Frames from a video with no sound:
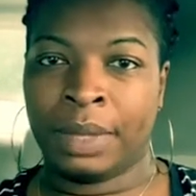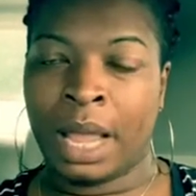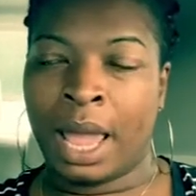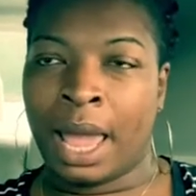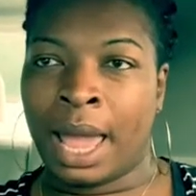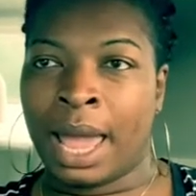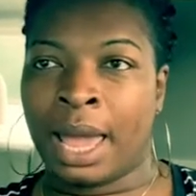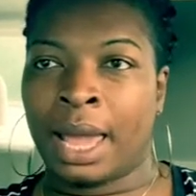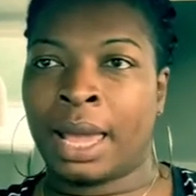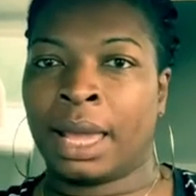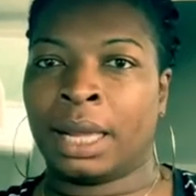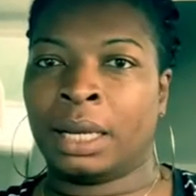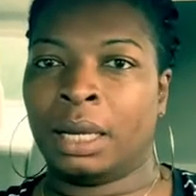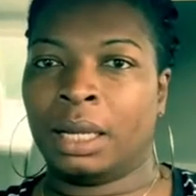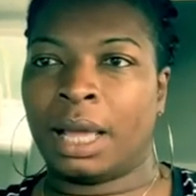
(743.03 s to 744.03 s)

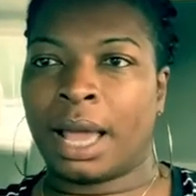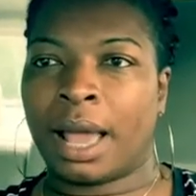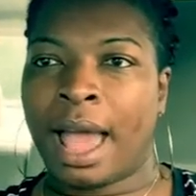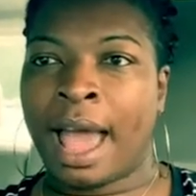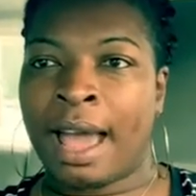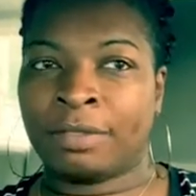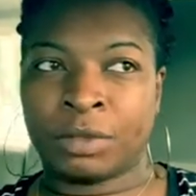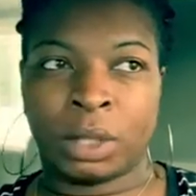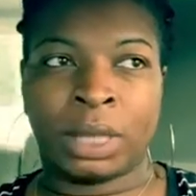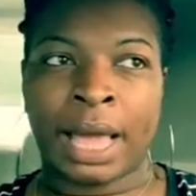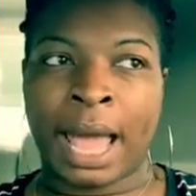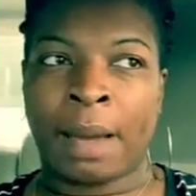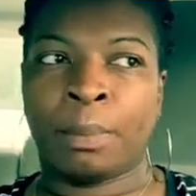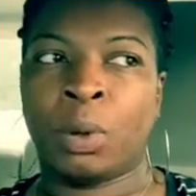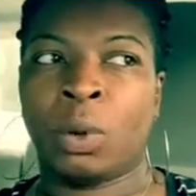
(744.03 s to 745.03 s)
And after
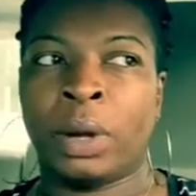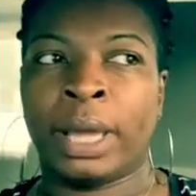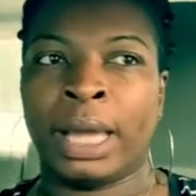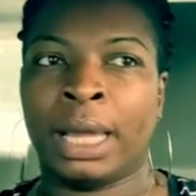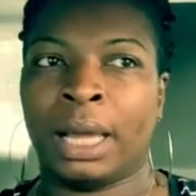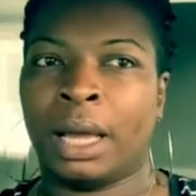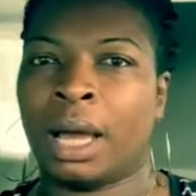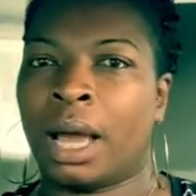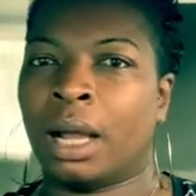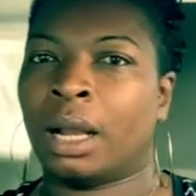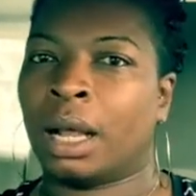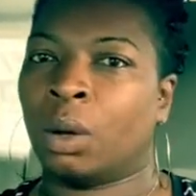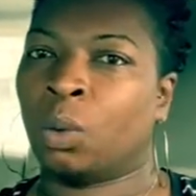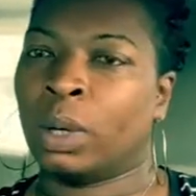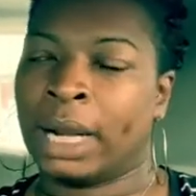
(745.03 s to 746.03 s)
that point,
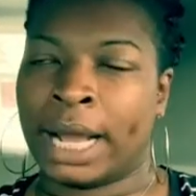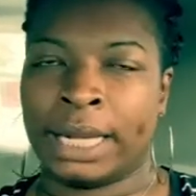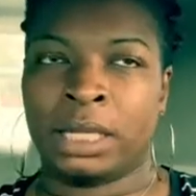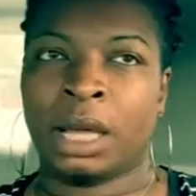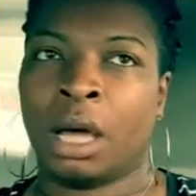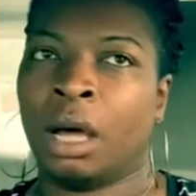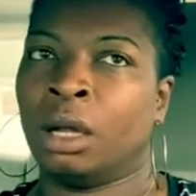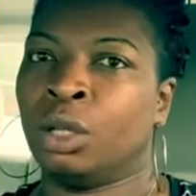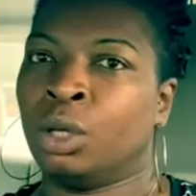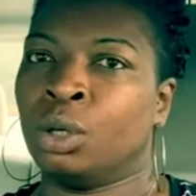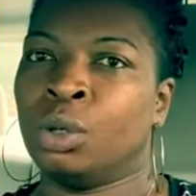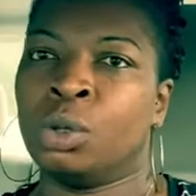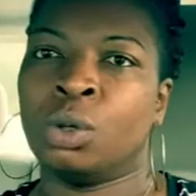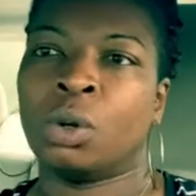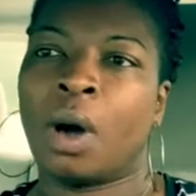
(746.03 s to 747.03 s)
when I tell
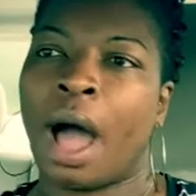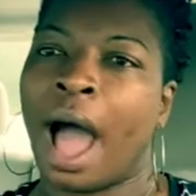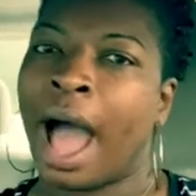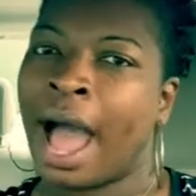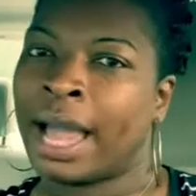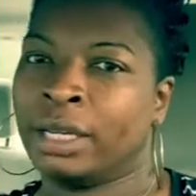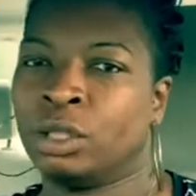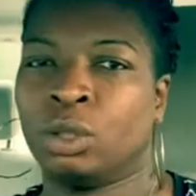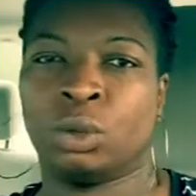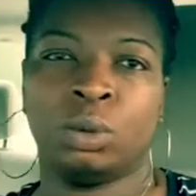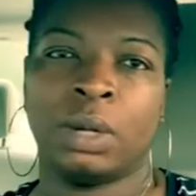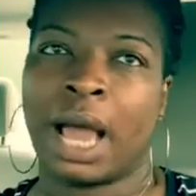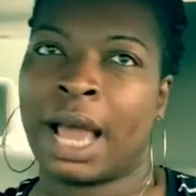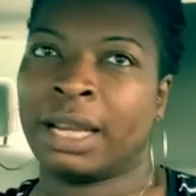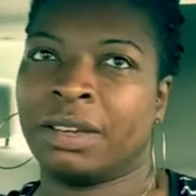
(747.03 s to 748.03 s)
you, I do
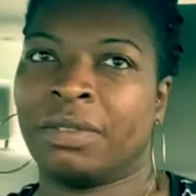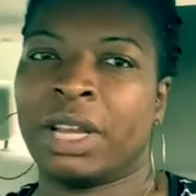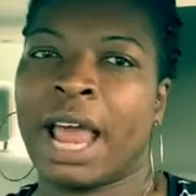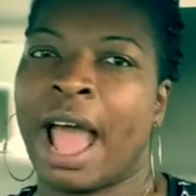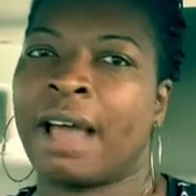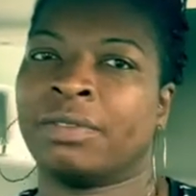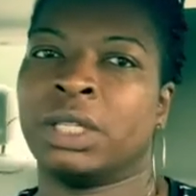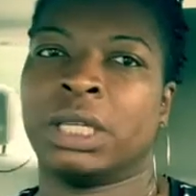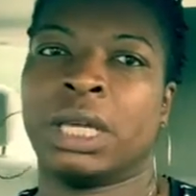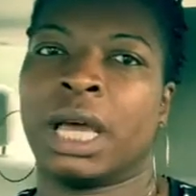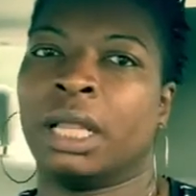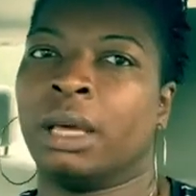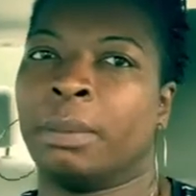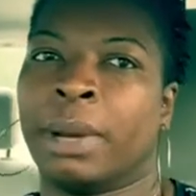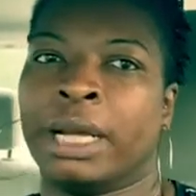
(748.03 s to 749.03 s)
not even have to
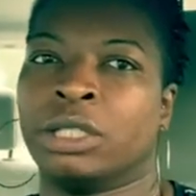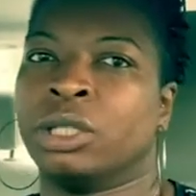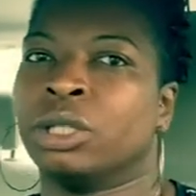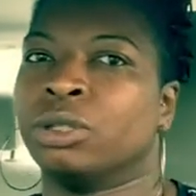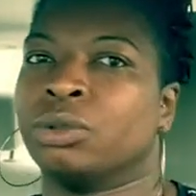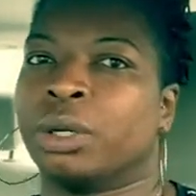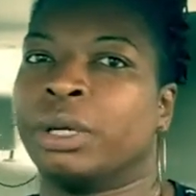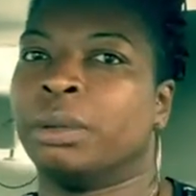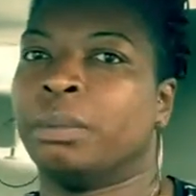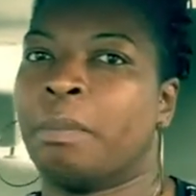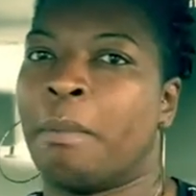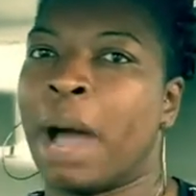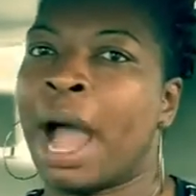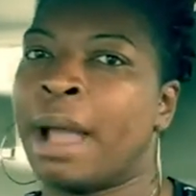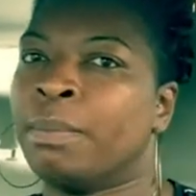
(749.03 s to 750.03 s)
yell at my children.
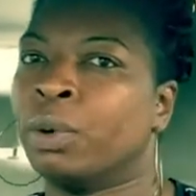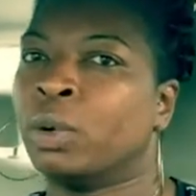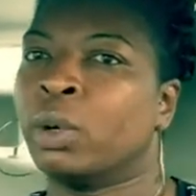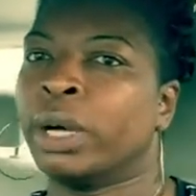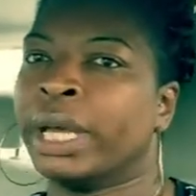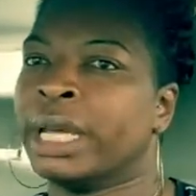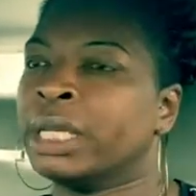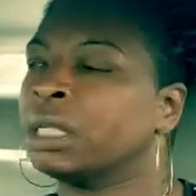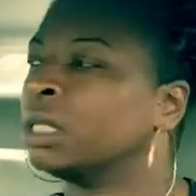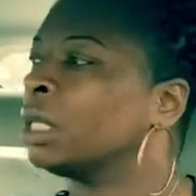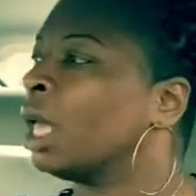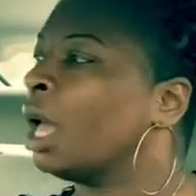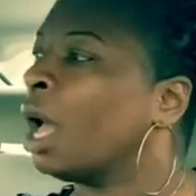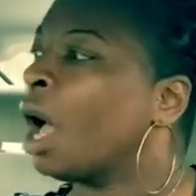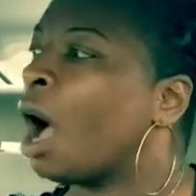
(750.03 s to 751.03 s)
My boys
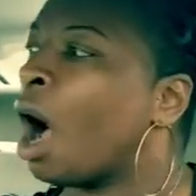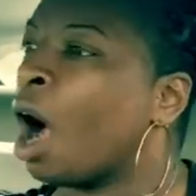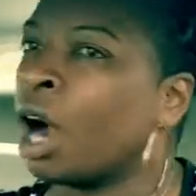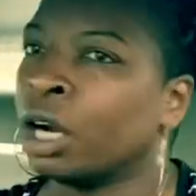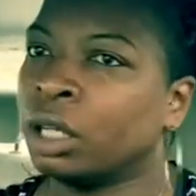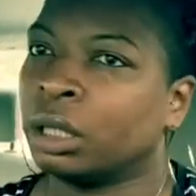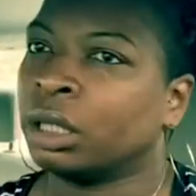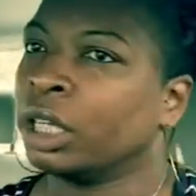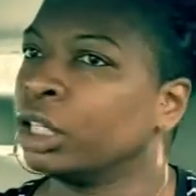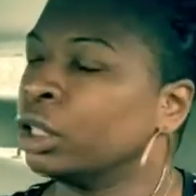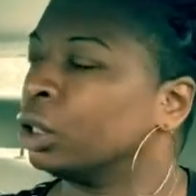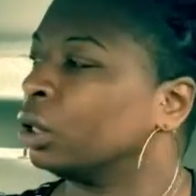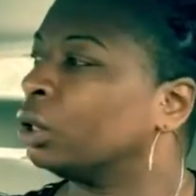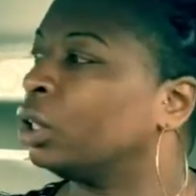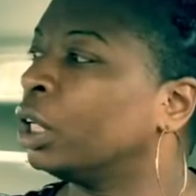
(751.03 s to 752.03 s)

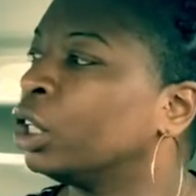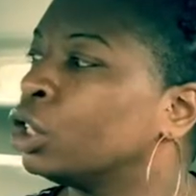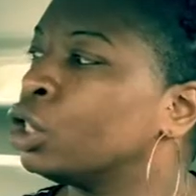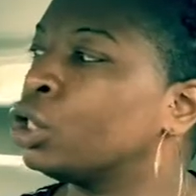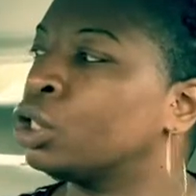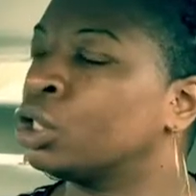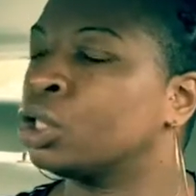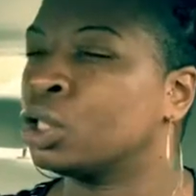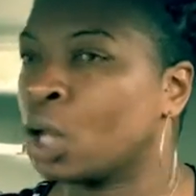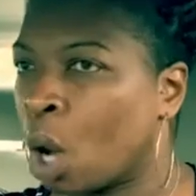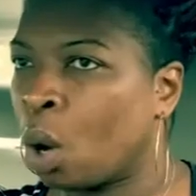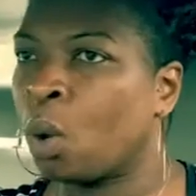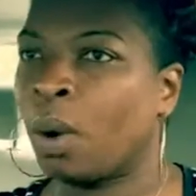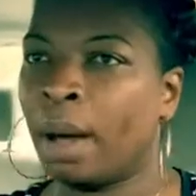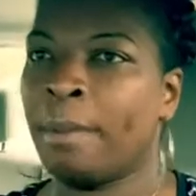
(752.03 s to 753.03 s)
they're
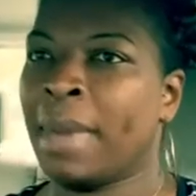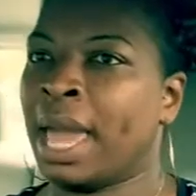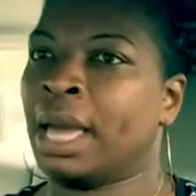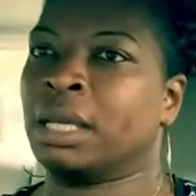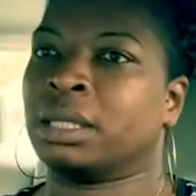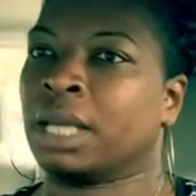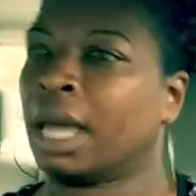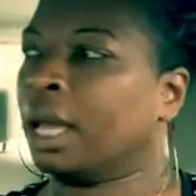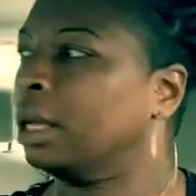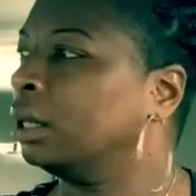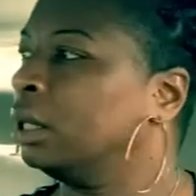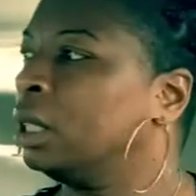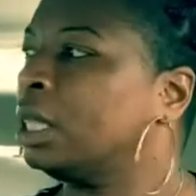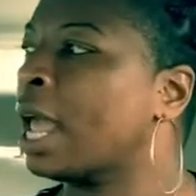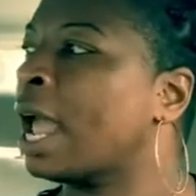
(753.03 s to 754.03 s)
so
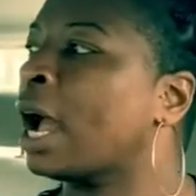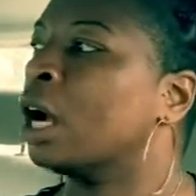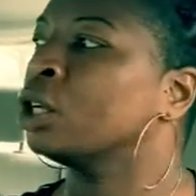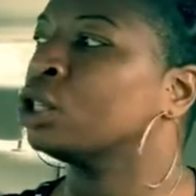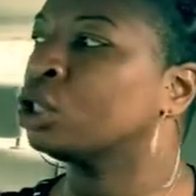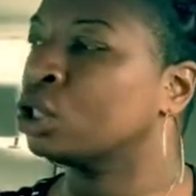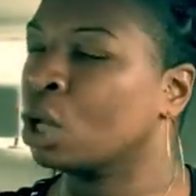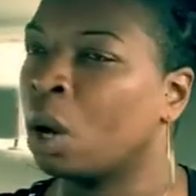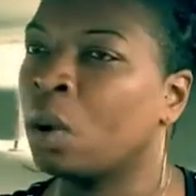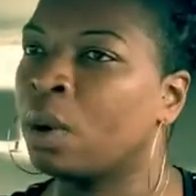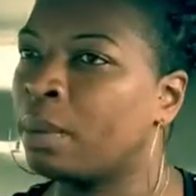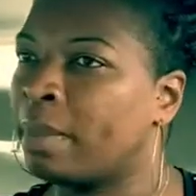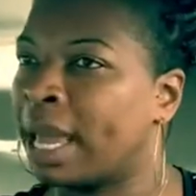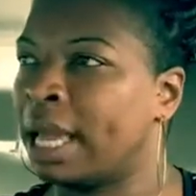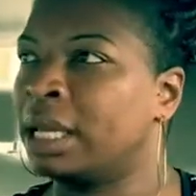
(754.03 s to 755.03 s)
amazing. They are so
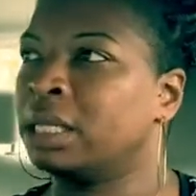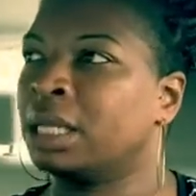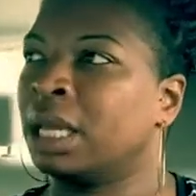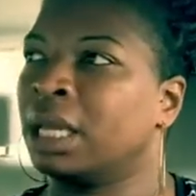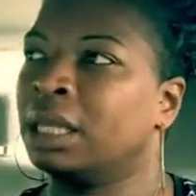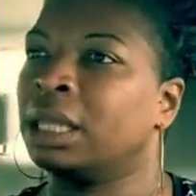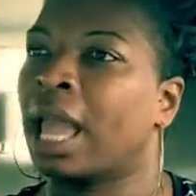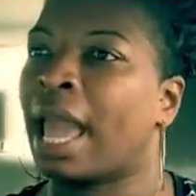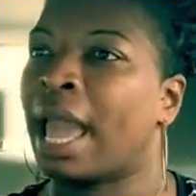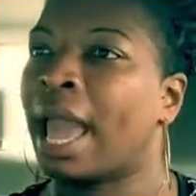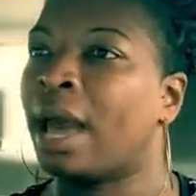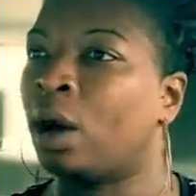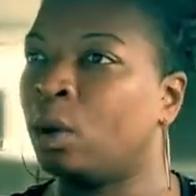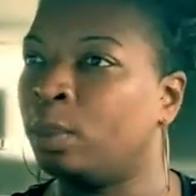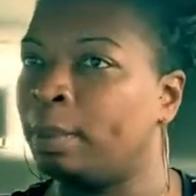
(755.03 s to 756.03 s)
amazing. They
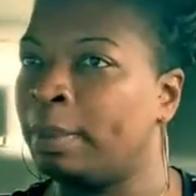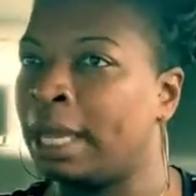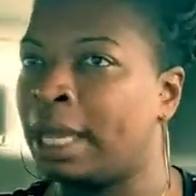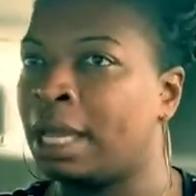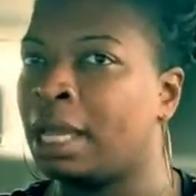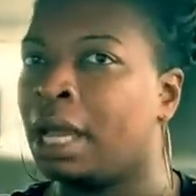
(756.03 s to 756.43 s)
help me.